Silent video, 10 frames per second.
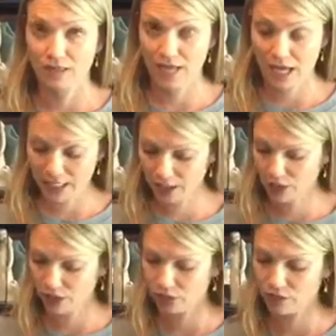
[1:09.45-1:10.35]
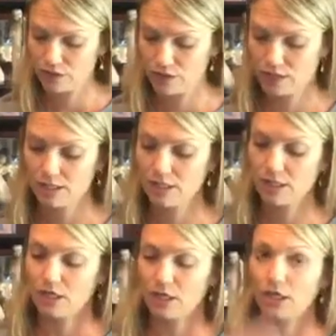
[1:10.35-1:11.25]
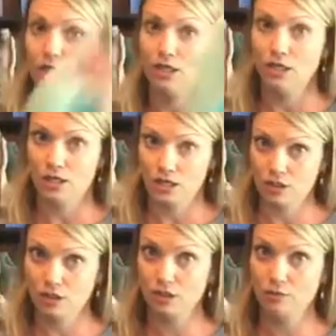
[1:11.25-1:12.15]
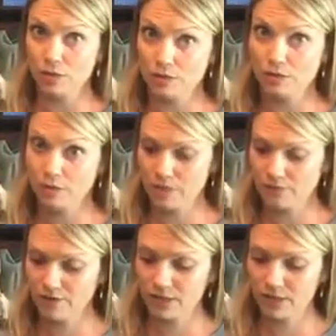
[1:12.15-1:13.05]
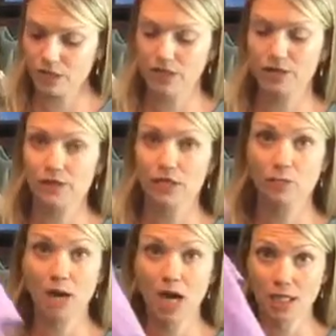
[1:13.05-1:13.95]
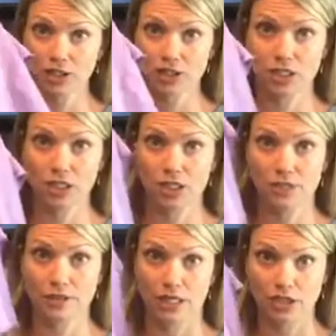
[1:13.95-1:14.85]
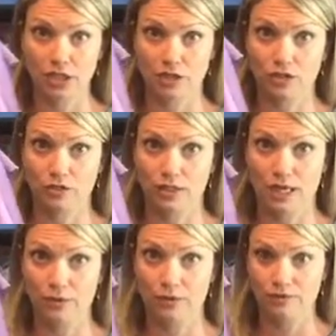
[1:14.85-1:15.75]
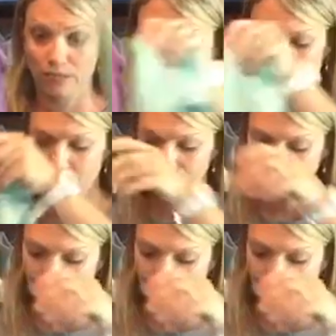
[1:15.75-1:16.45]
That includes your most important EnviroCloth and your polishing cloth that I showed you in that one video,